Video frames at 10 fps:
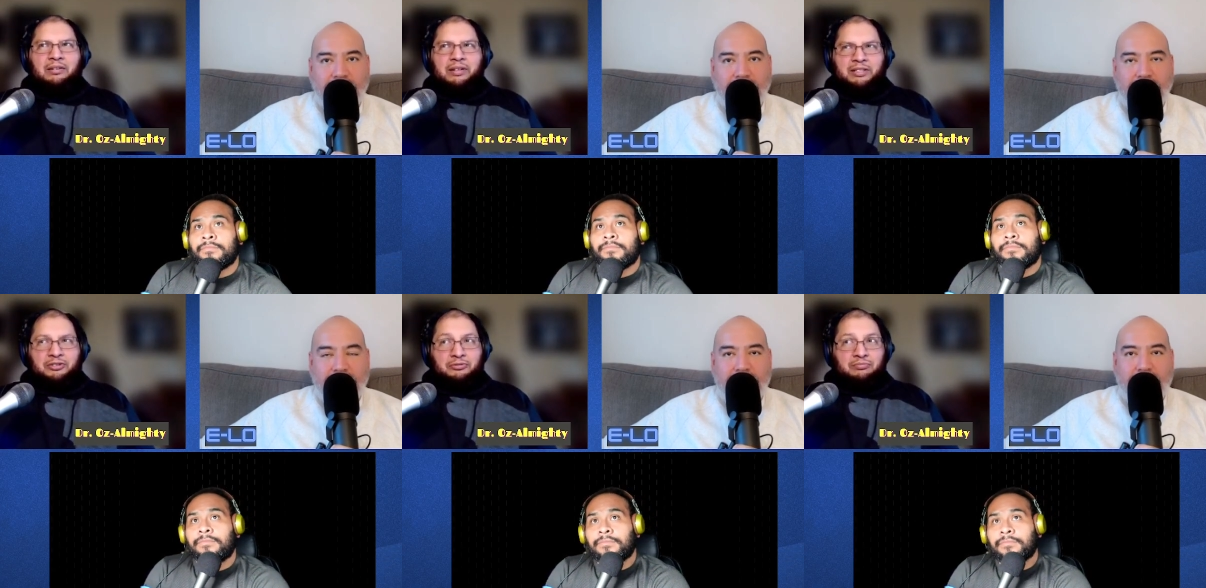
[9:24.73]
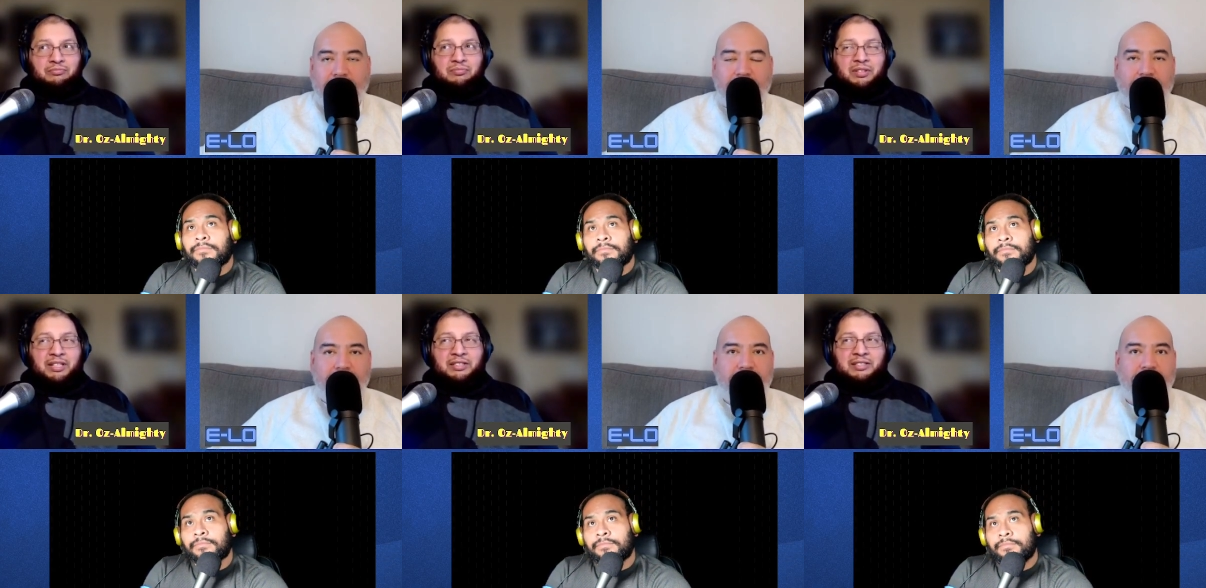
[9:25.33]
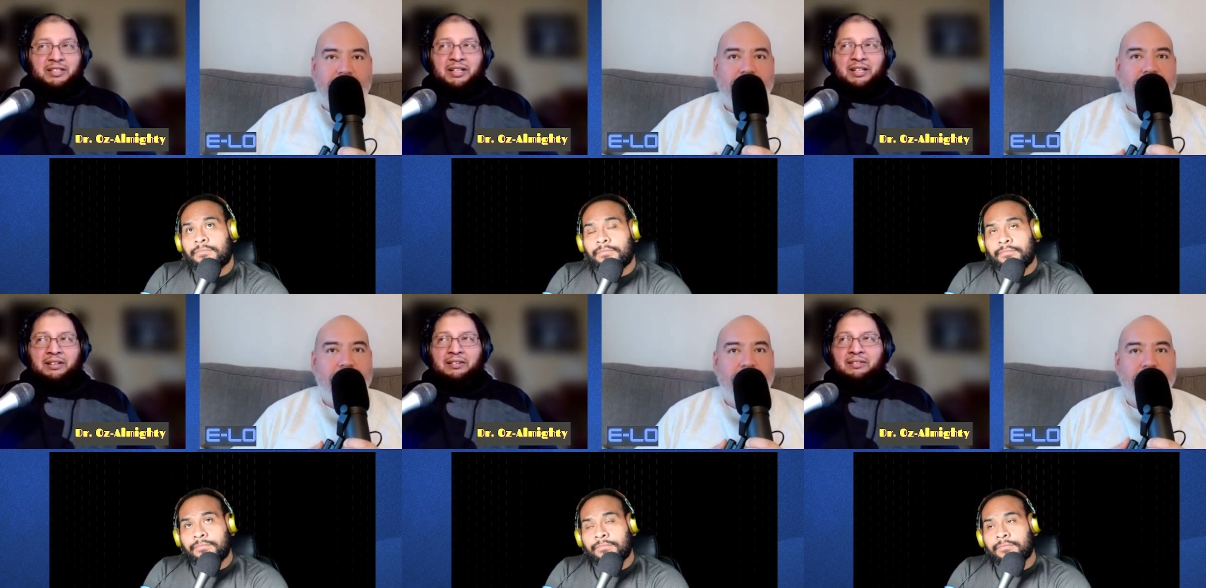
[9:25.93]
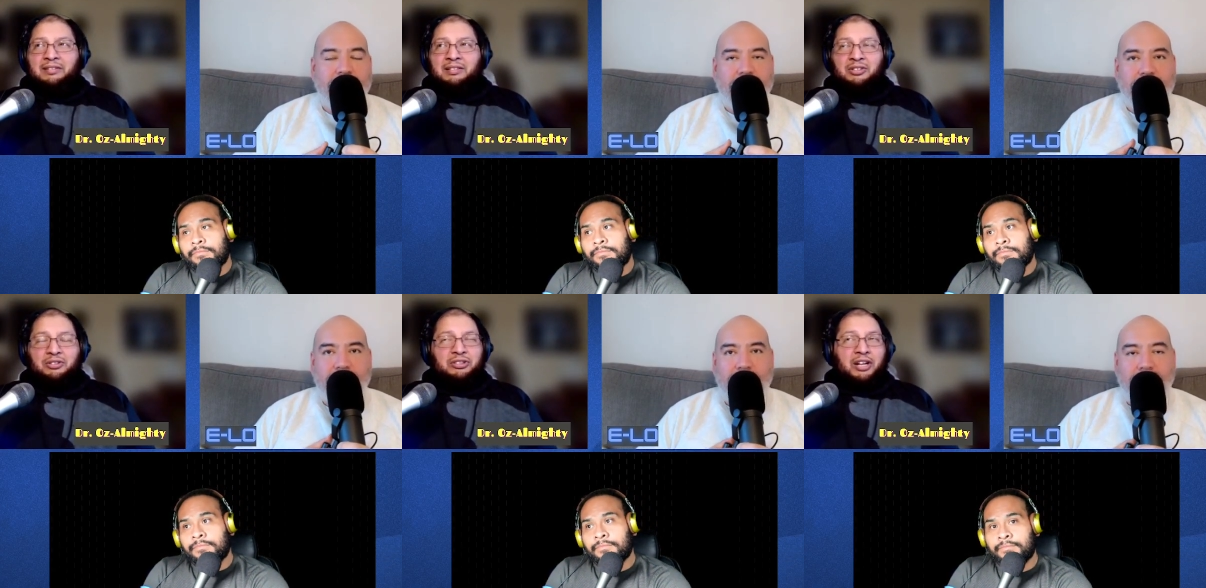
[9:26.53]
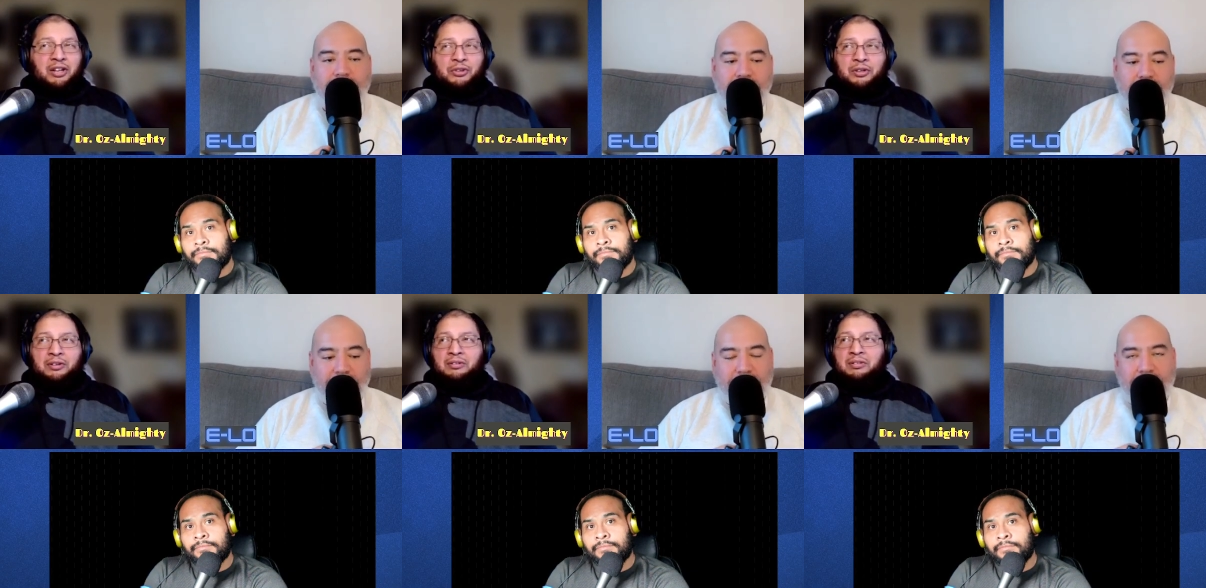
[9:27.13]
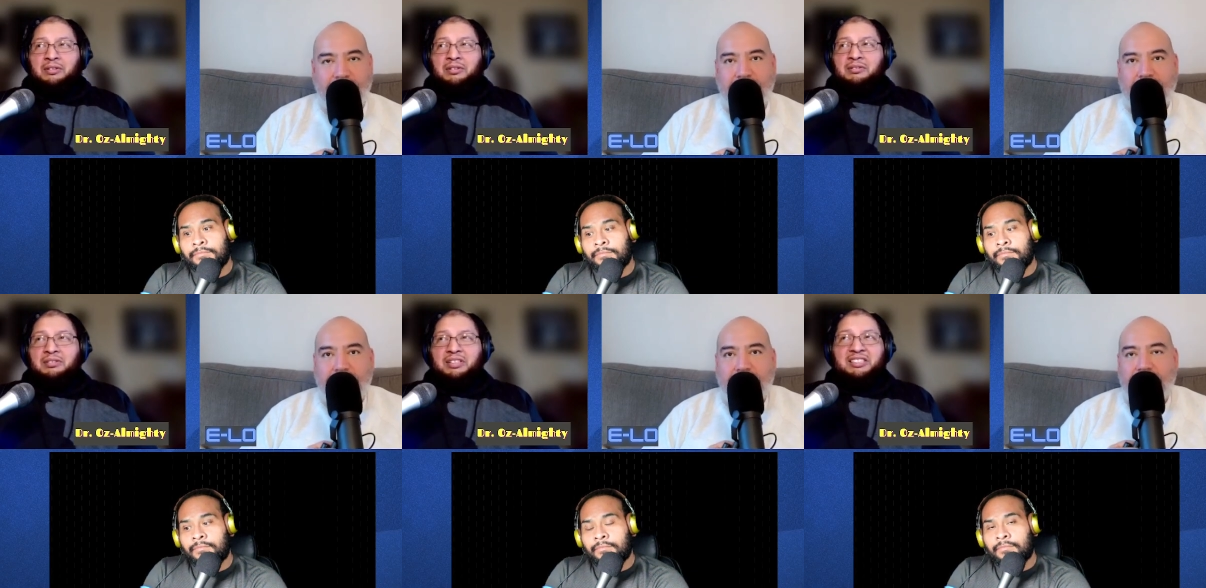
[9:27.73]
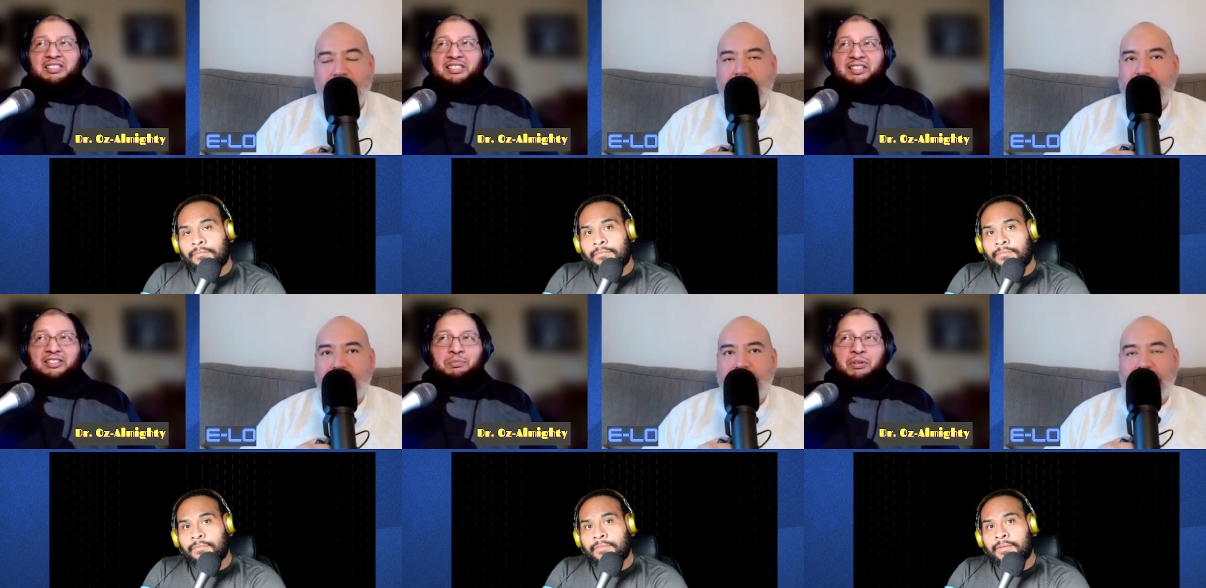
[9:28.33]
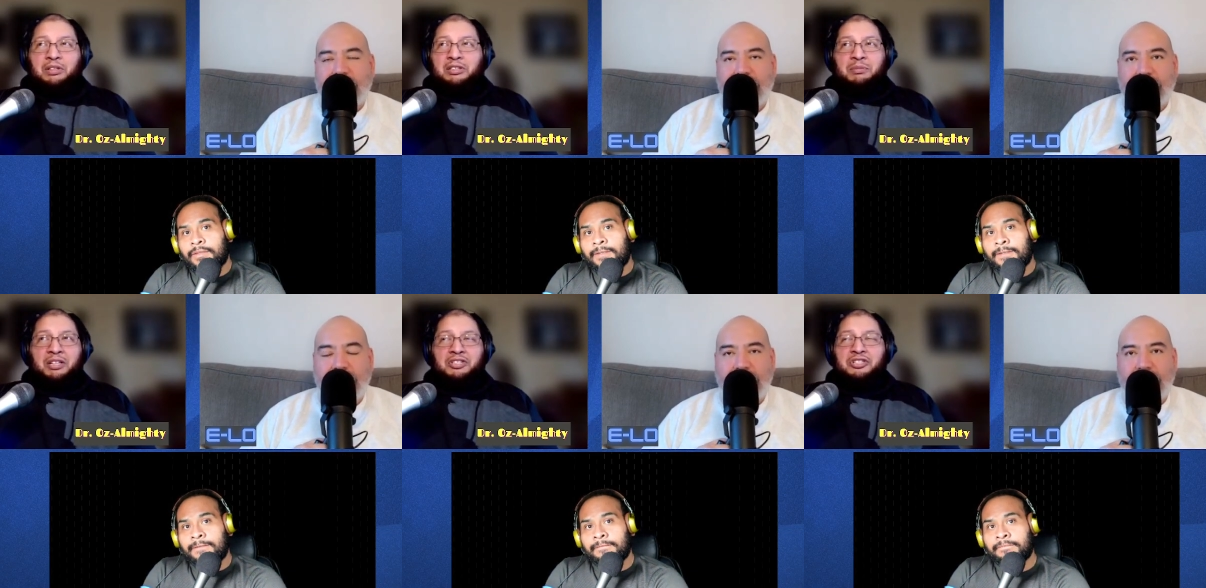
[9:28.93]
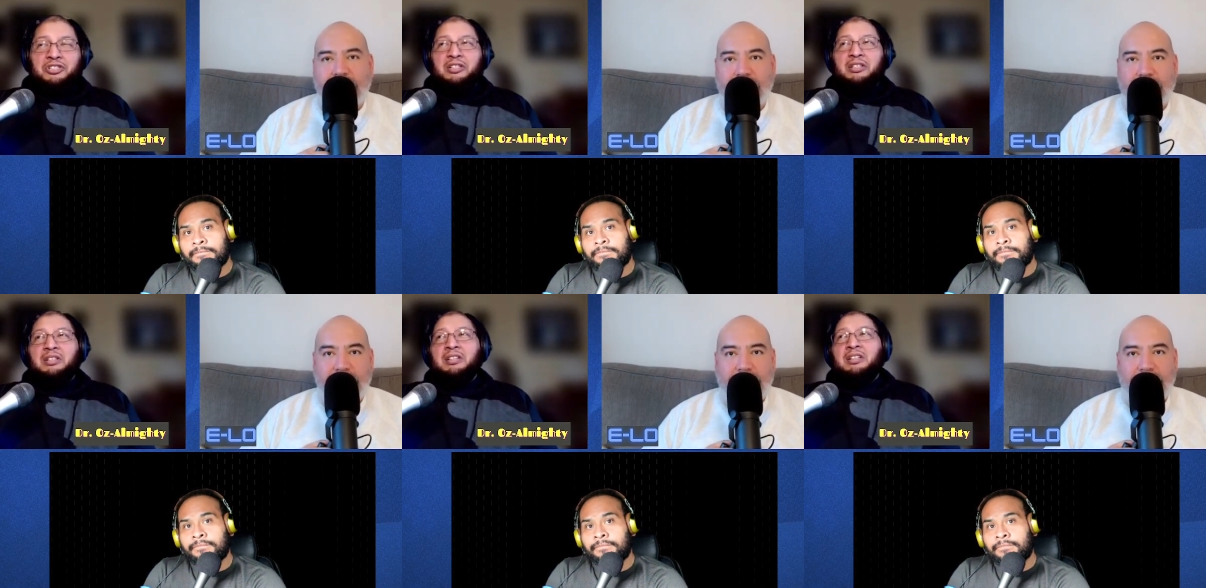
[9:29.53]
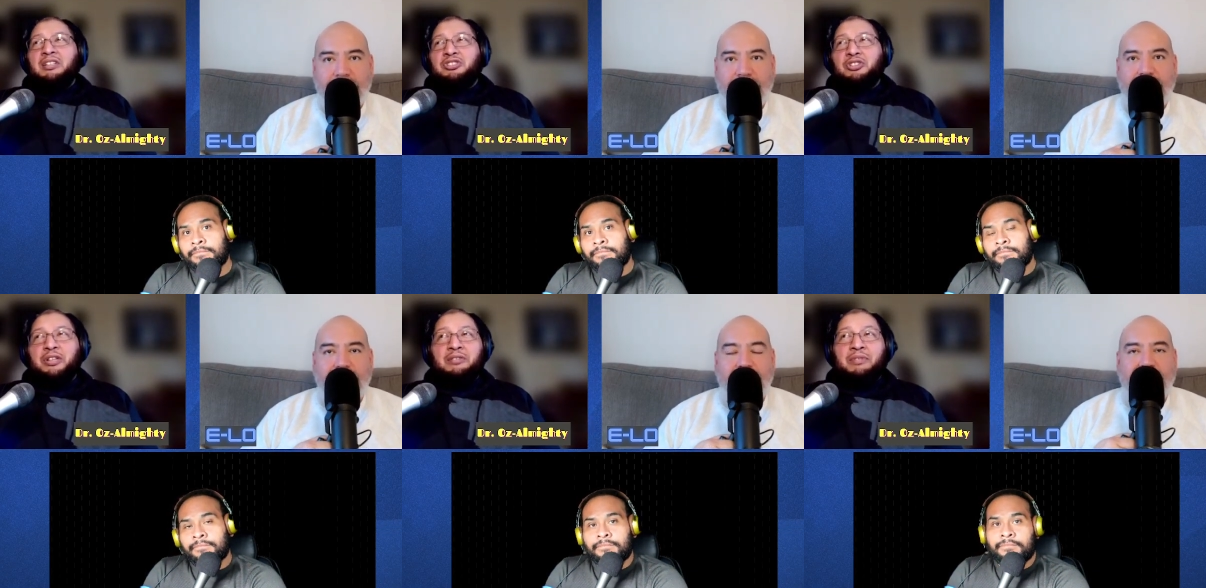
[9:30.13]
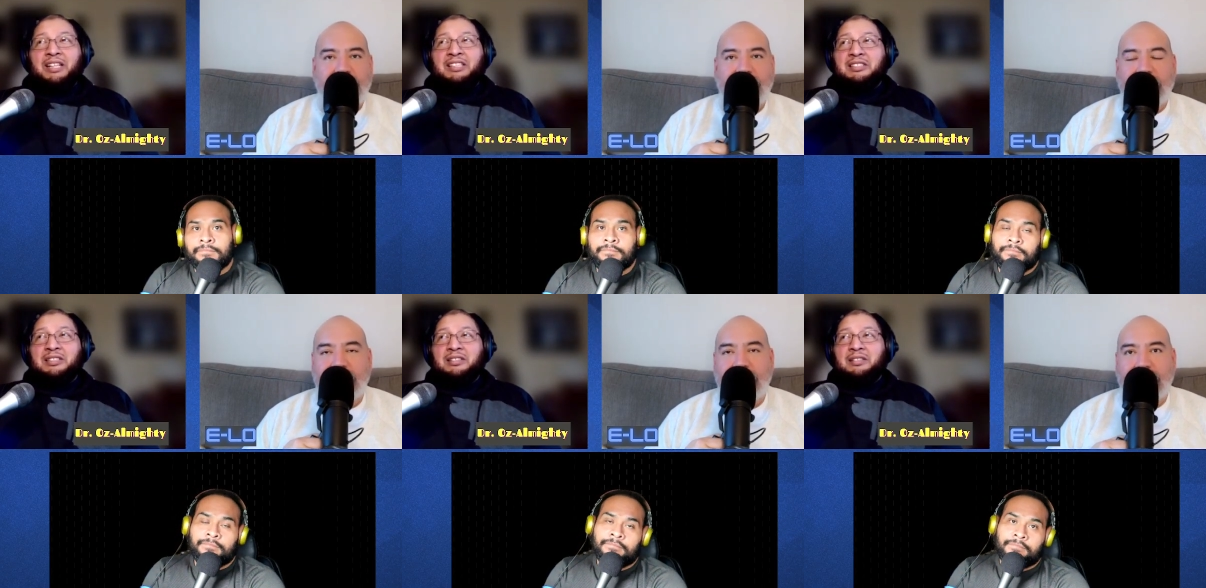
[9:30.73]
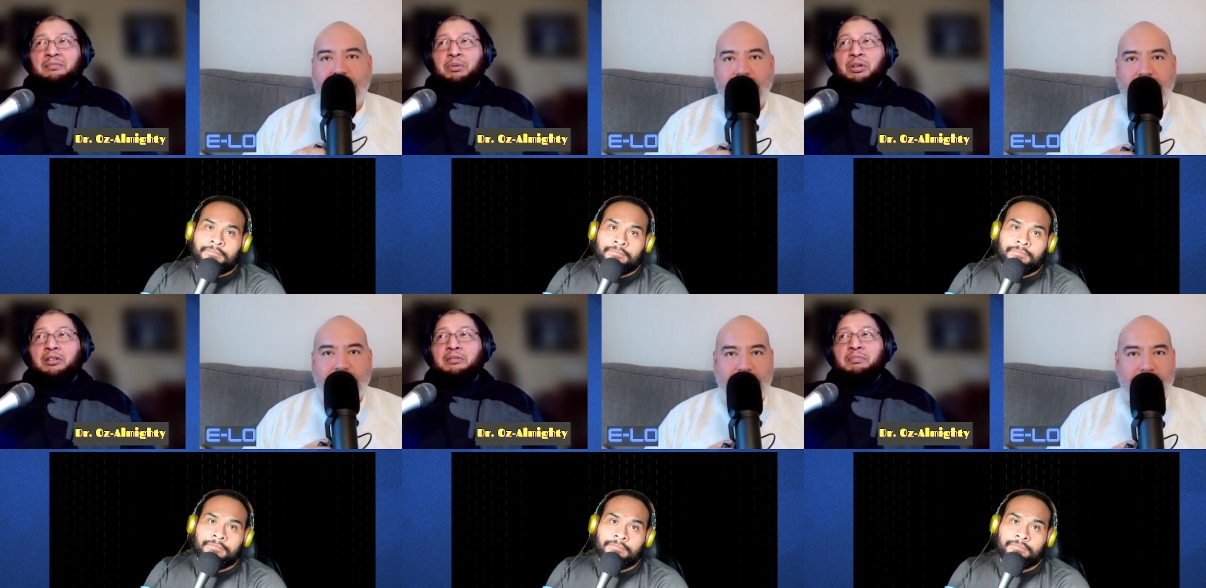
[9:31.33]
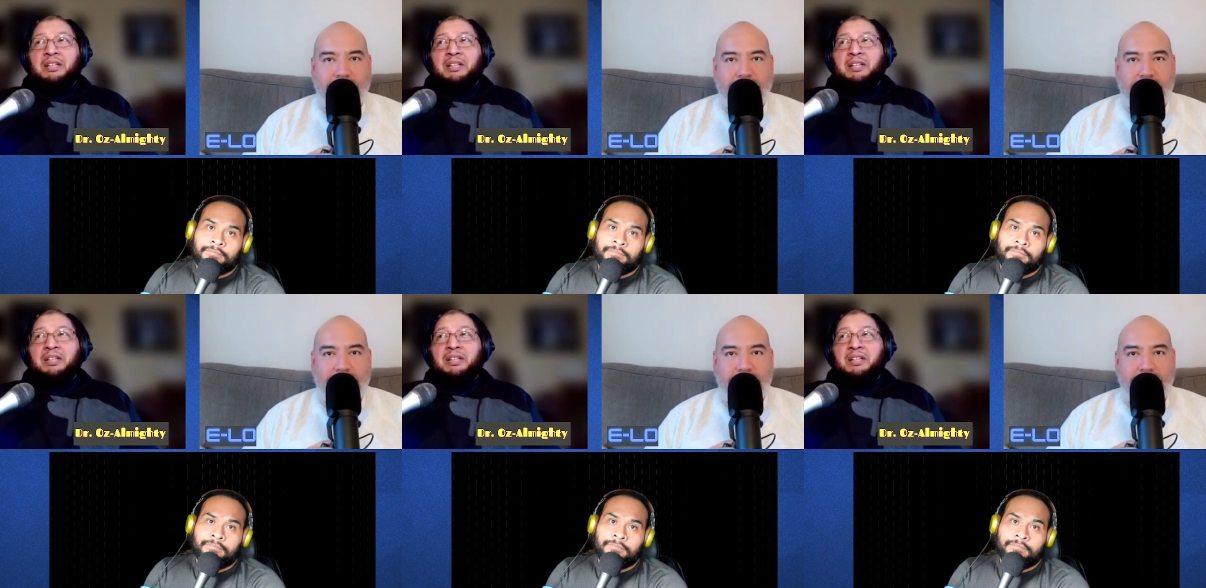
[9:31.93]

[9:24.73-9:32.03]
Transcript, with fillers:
Speaker 1: who gets gets uh, who's an author, isn't selling his book as much, so he writes a, a book